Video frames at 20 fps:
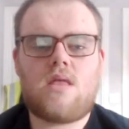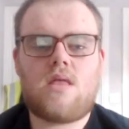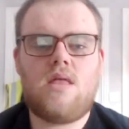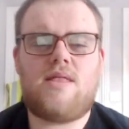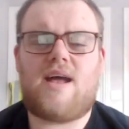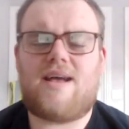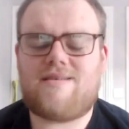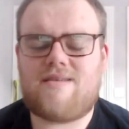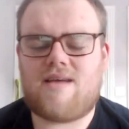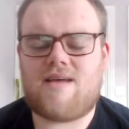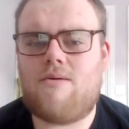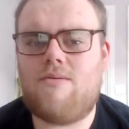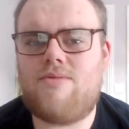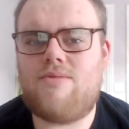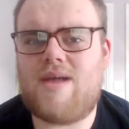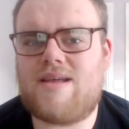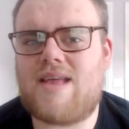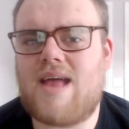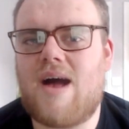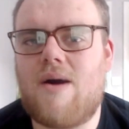That's
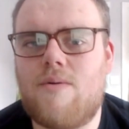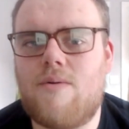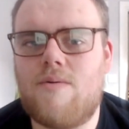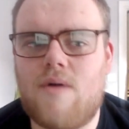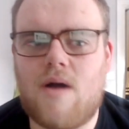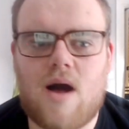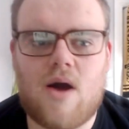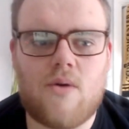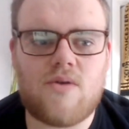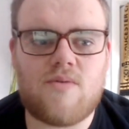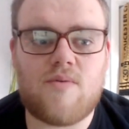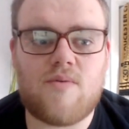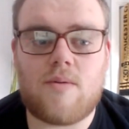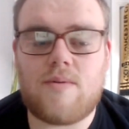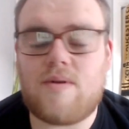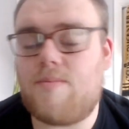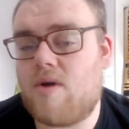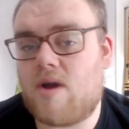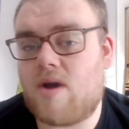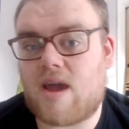how I would
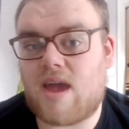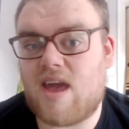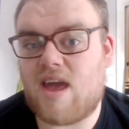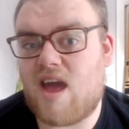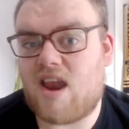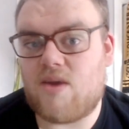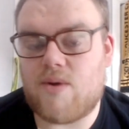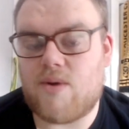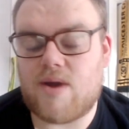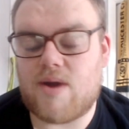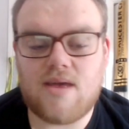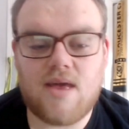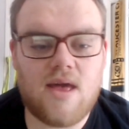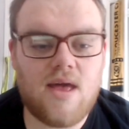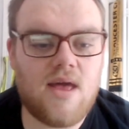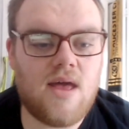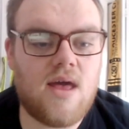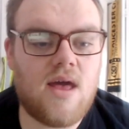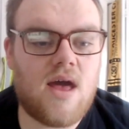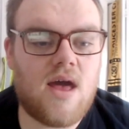probably book it anyway.
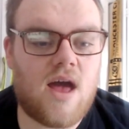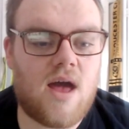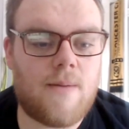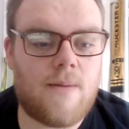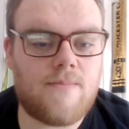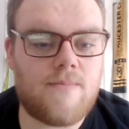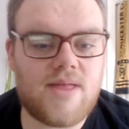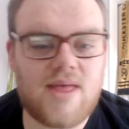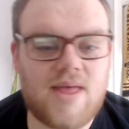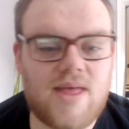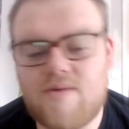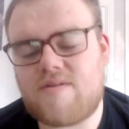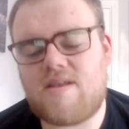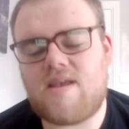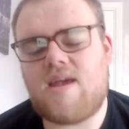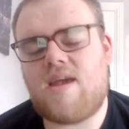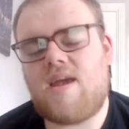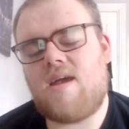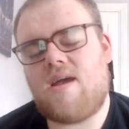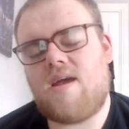But that was
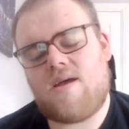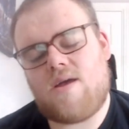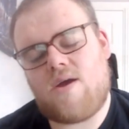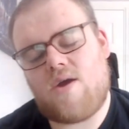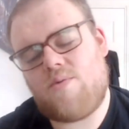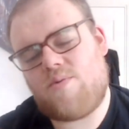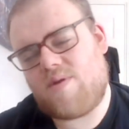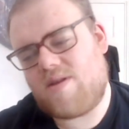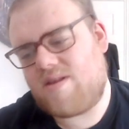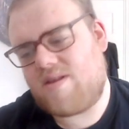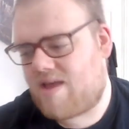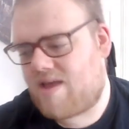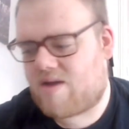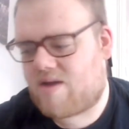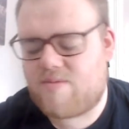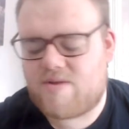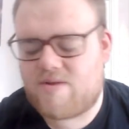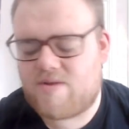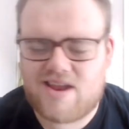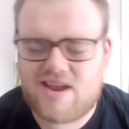the opening
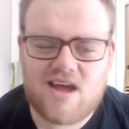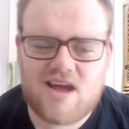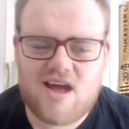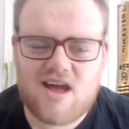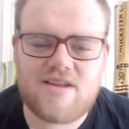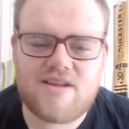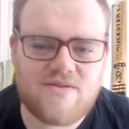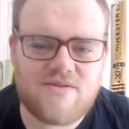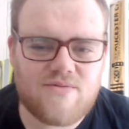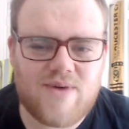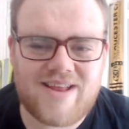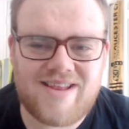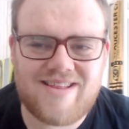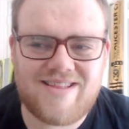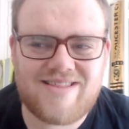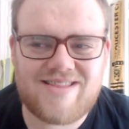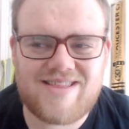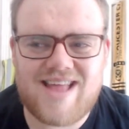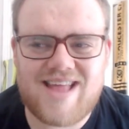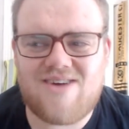segment, and it kind of
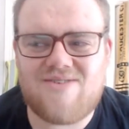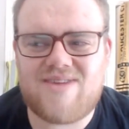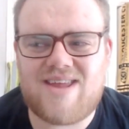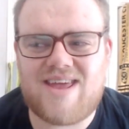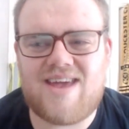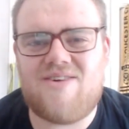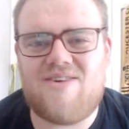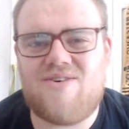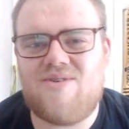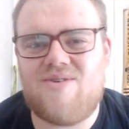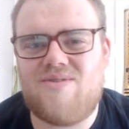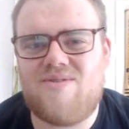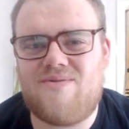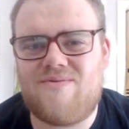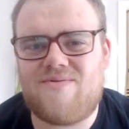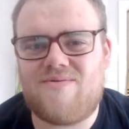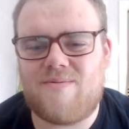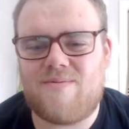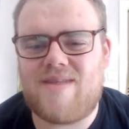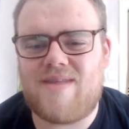went downhill
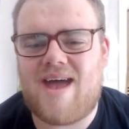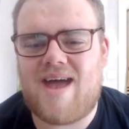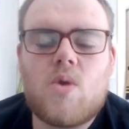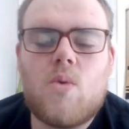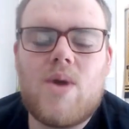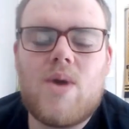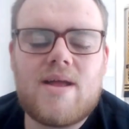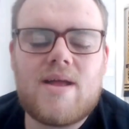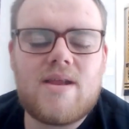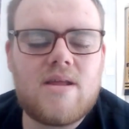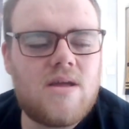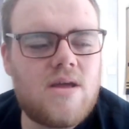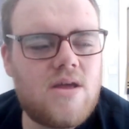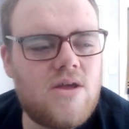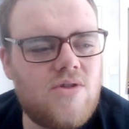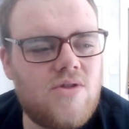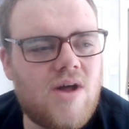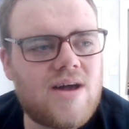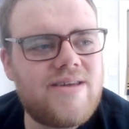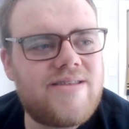from there. We had a
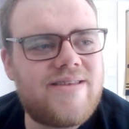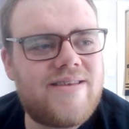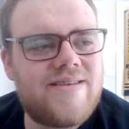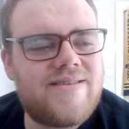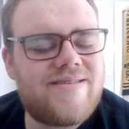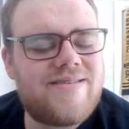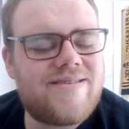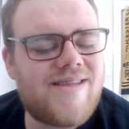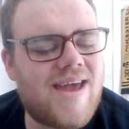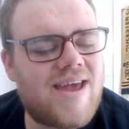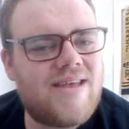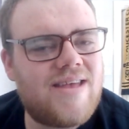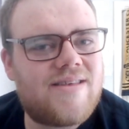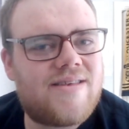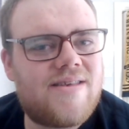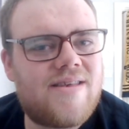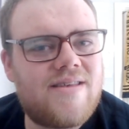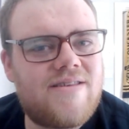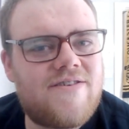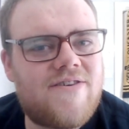United
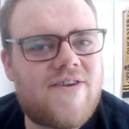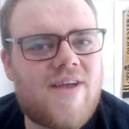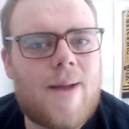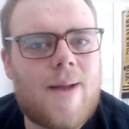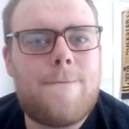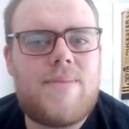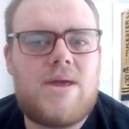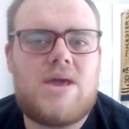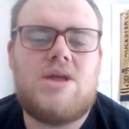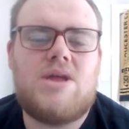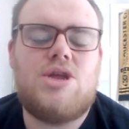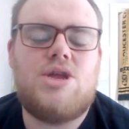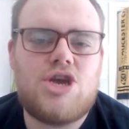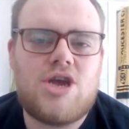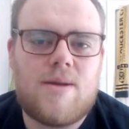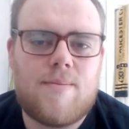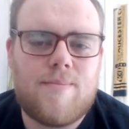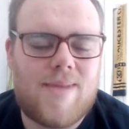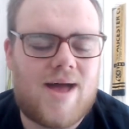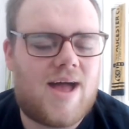States
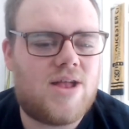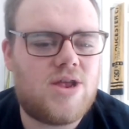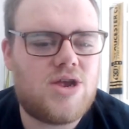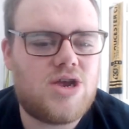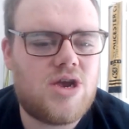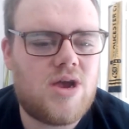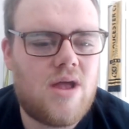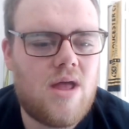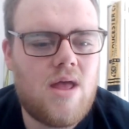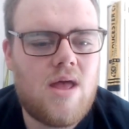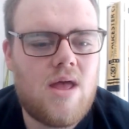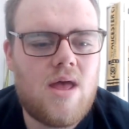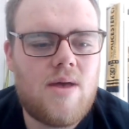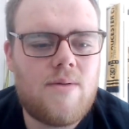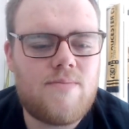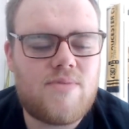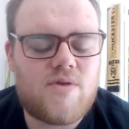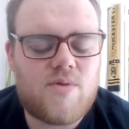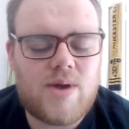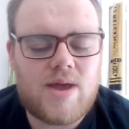Championship match
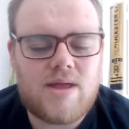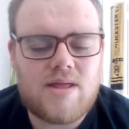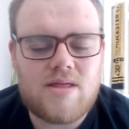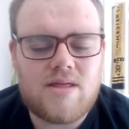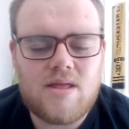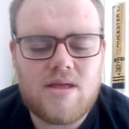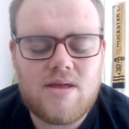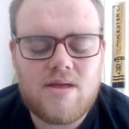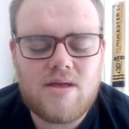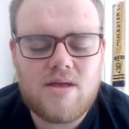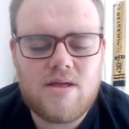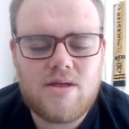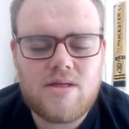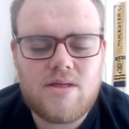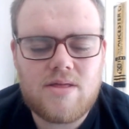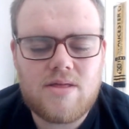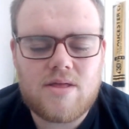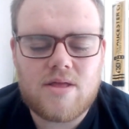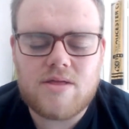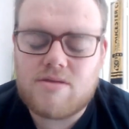between
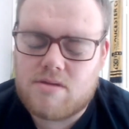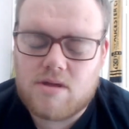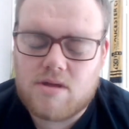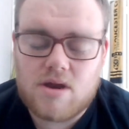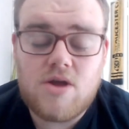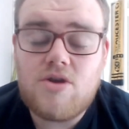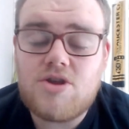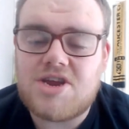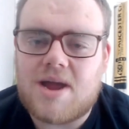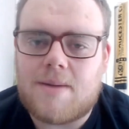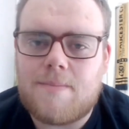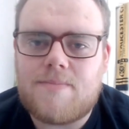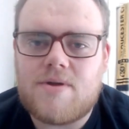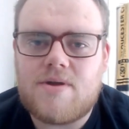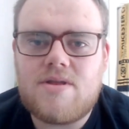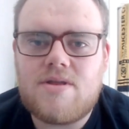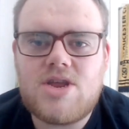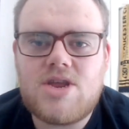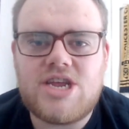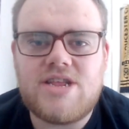the new
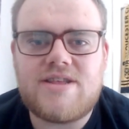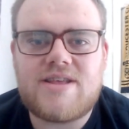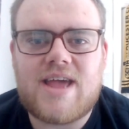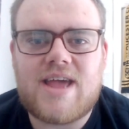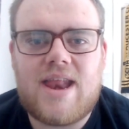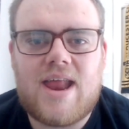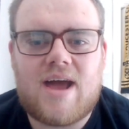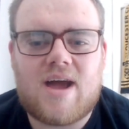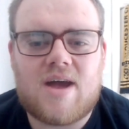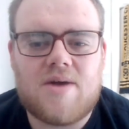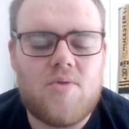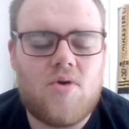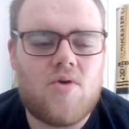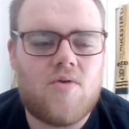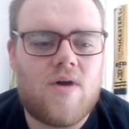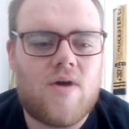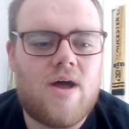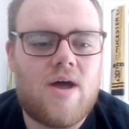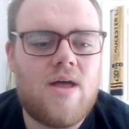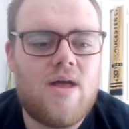champion, Shinsuke
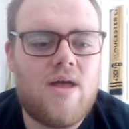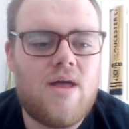Nakamura.